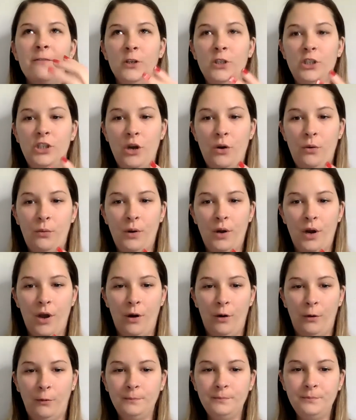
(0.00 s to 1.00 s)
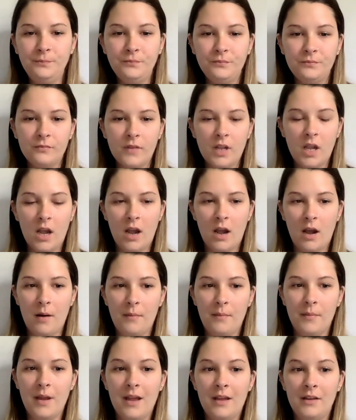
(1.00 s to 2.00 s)
don't know,
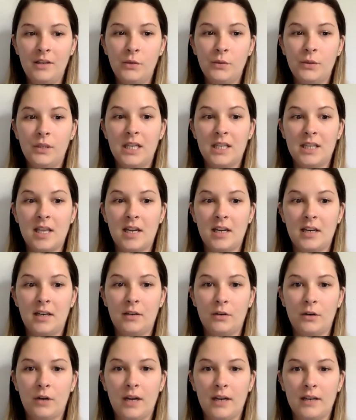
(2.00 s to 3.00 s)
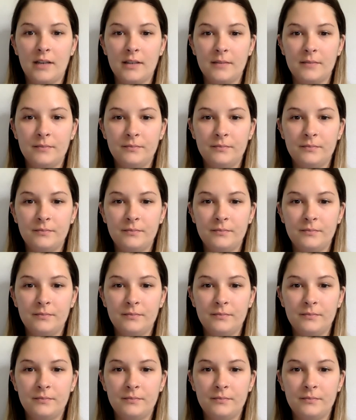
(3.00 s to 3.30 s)
and you would get that incorrect.